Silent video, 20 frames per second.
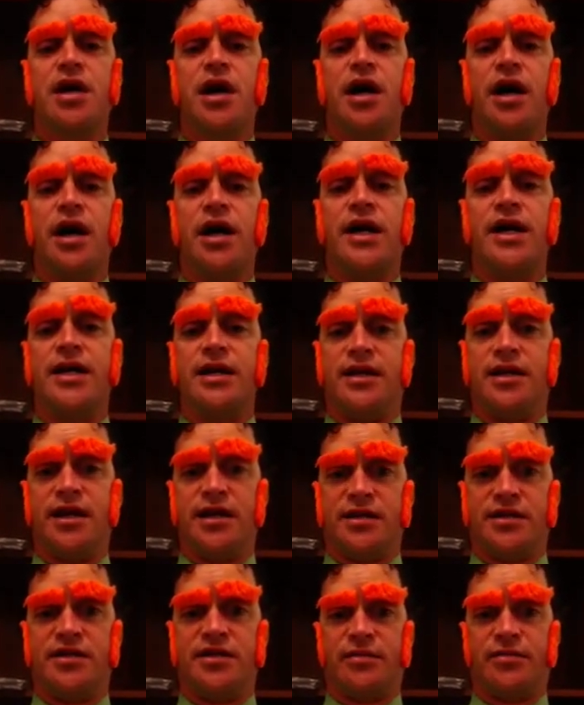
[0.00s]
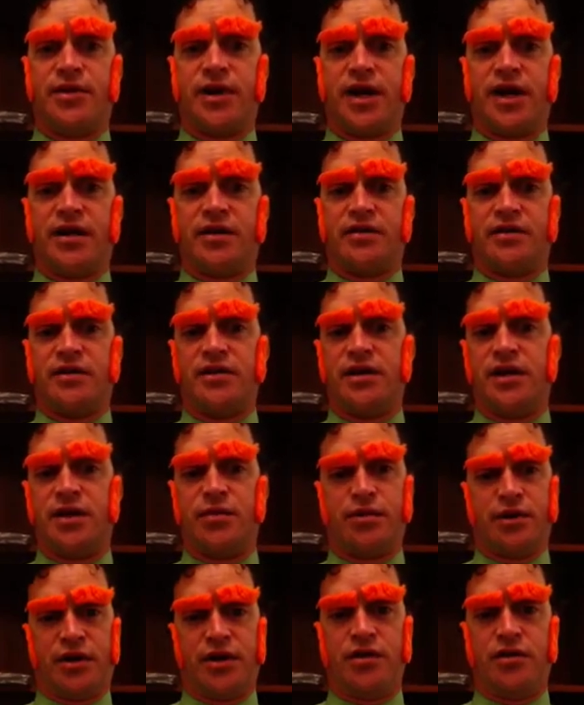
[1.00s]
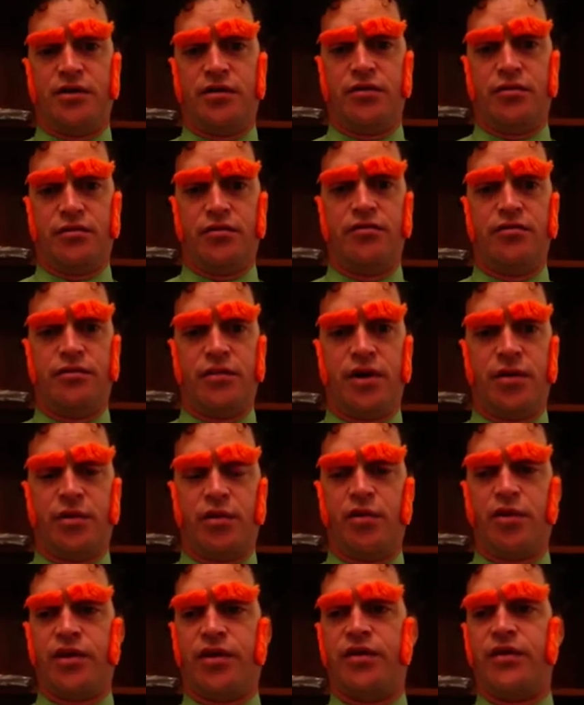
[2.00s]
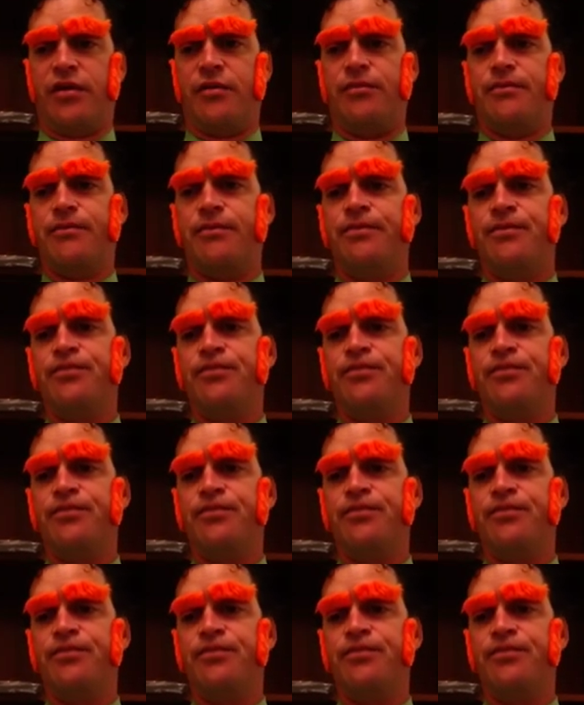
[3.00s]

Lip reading: it does impact anybody who may be with them.